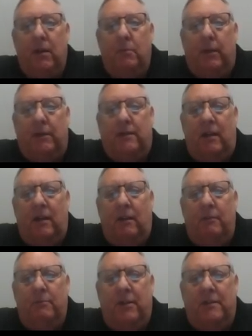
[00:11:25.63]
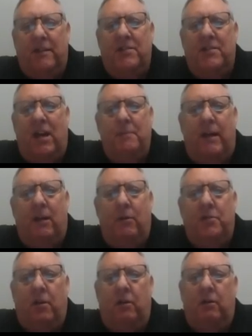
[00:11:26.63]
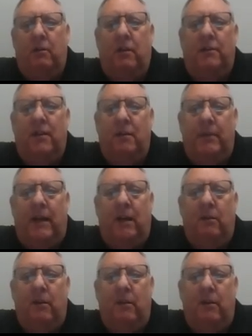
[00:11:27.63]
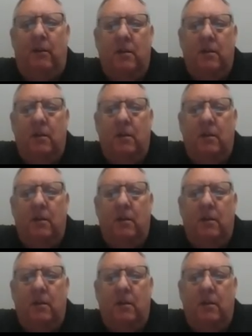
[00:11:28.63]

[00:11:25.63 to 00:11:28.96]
But the DCI batteries are lithium batteries.